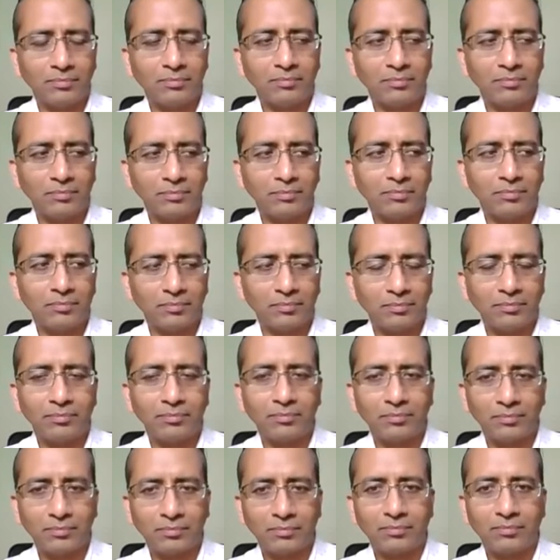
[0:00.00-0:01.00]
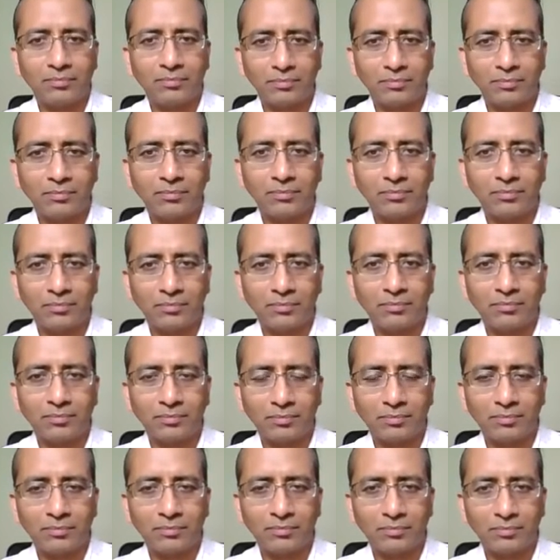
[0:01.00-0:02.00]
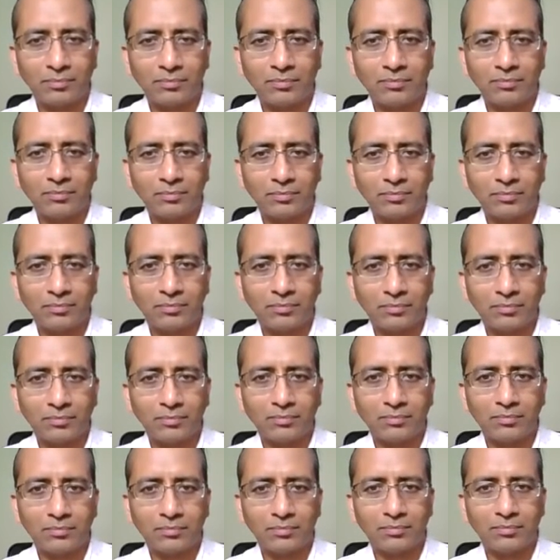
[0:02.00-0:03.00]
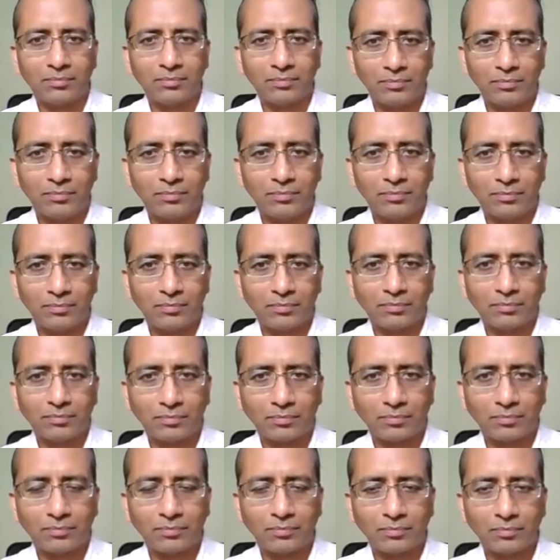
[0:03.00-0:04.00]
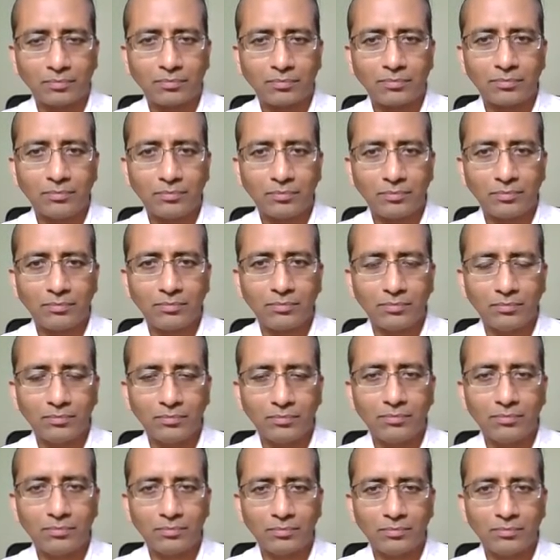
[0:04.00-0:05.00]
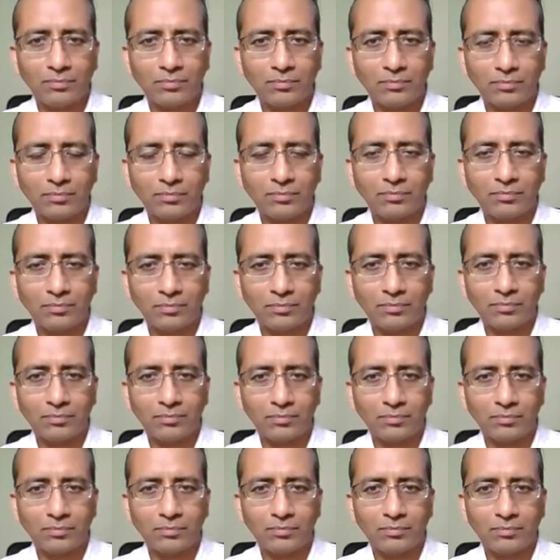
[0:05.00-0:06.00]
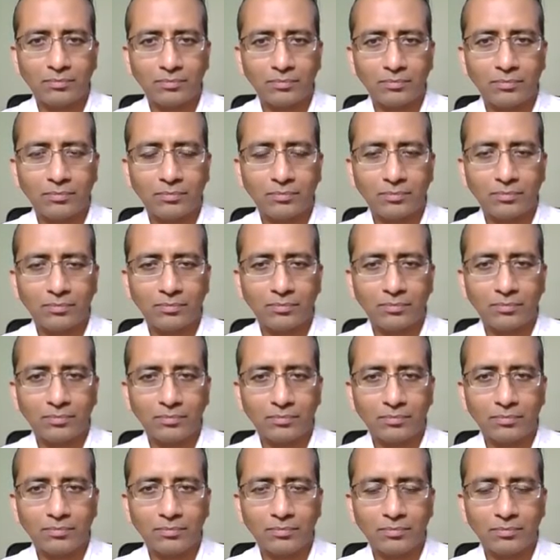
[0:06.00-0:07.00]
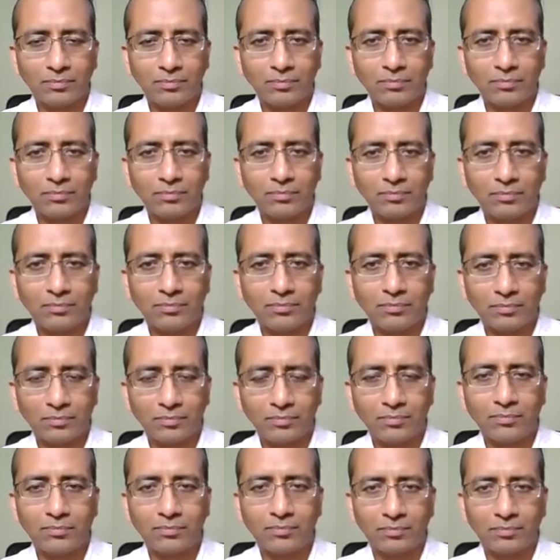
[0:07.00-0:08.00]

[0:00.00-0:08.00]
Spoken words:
(not speaking)